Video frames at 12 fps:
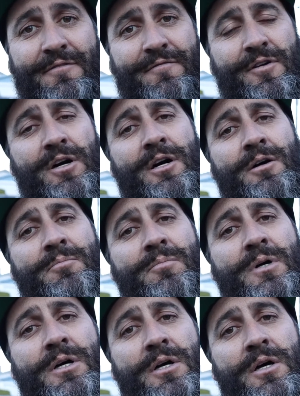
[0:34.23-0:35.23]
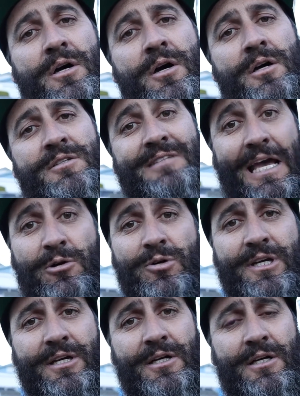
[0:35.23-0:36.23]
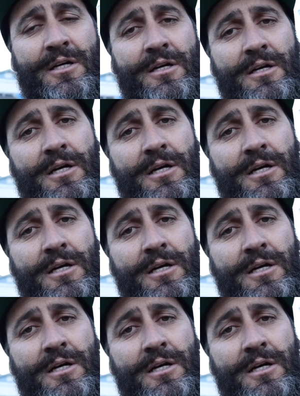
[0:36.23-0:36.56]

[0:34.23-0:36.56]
from Cycle Gear.